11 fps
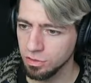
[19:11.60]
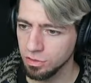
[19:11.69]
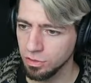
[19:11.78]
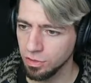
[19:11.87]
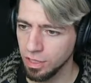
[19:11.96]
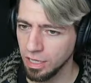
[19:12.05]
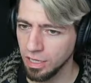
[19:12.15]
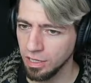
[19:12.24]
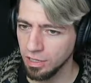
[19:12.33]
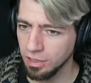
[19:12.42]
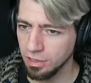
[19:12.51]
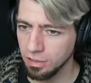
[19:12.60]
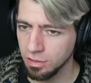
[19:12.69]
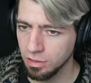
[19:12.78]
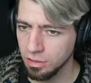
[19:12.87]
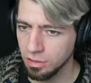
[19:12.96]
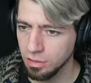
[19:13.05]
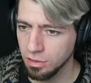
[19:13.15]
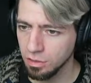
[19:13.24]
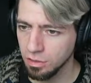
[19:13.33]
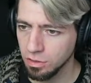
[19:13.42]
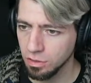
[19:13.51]
So there,
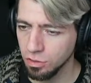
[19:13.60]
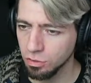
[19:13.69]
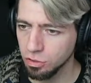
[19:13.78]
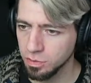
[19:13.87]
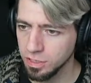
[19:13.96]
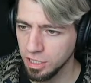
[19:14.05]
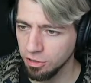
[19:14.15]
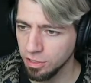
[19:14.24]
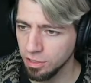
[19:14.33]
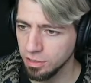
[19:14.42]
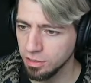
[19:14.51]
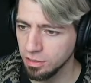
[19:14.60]
the huge materia.